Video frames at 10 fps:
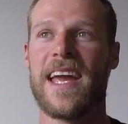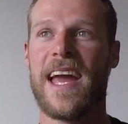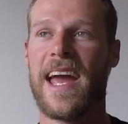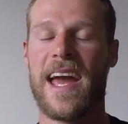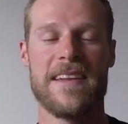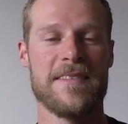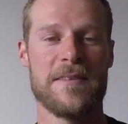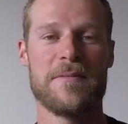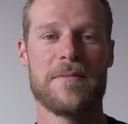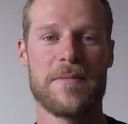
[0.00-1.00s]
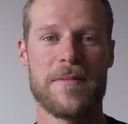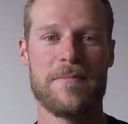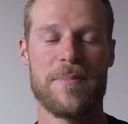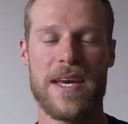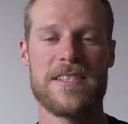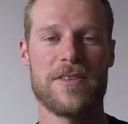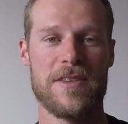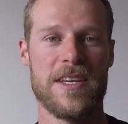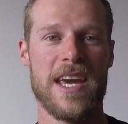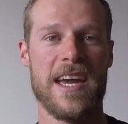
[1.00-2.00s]
and basically
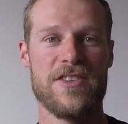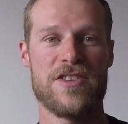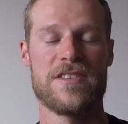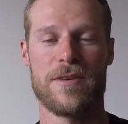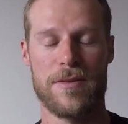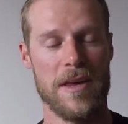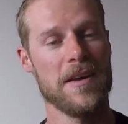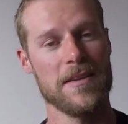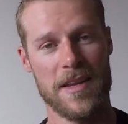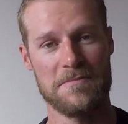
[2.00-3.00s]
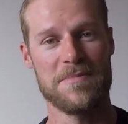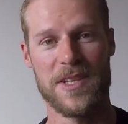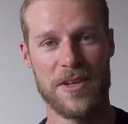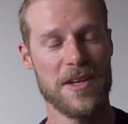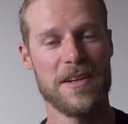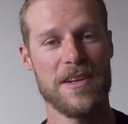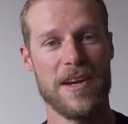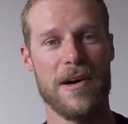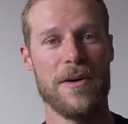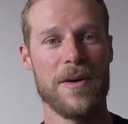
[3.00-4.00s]
the gauges are thinking that you're good to
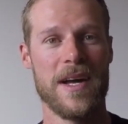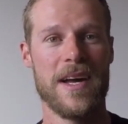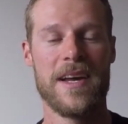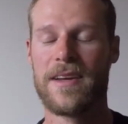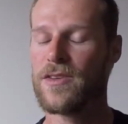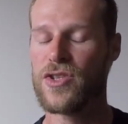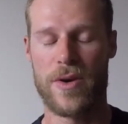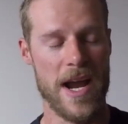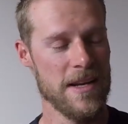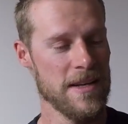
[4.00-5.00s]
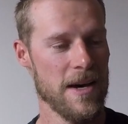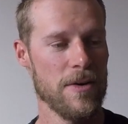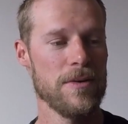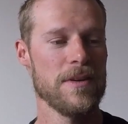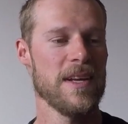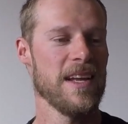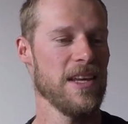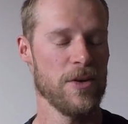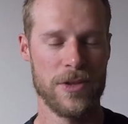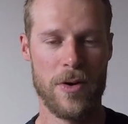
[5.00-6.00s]
go. Drain it out and
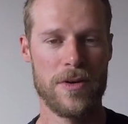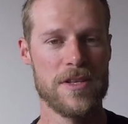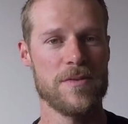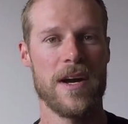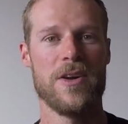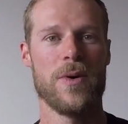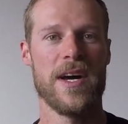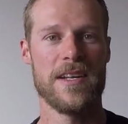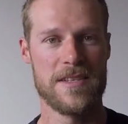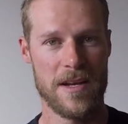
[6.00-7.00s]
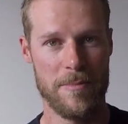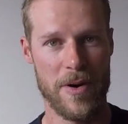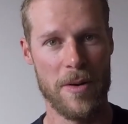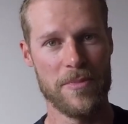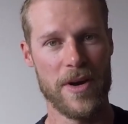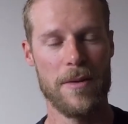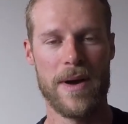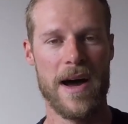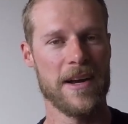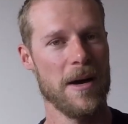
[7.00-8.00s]
you'll notice right away it's gonna pump right
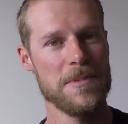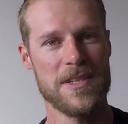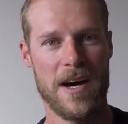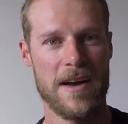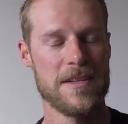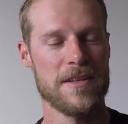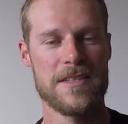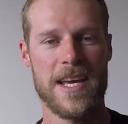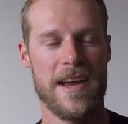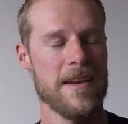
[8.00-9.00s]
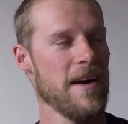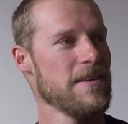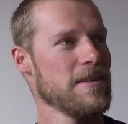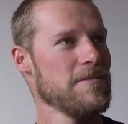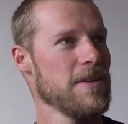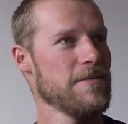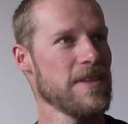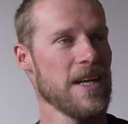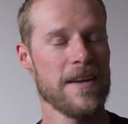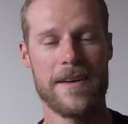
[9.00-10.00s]
back up to 110,
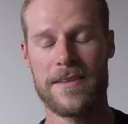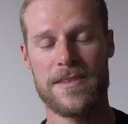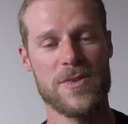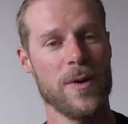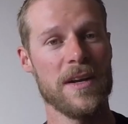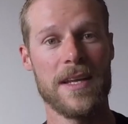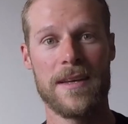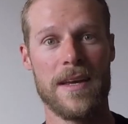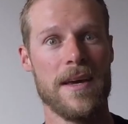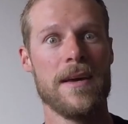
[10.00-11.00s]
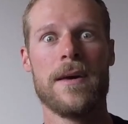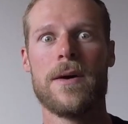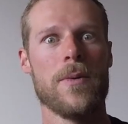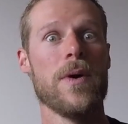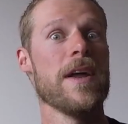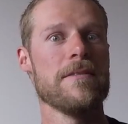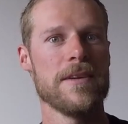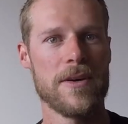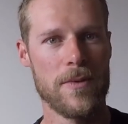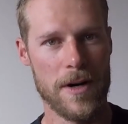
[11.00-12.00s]
115, 120, whatever
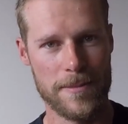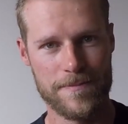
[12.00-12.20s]
you want.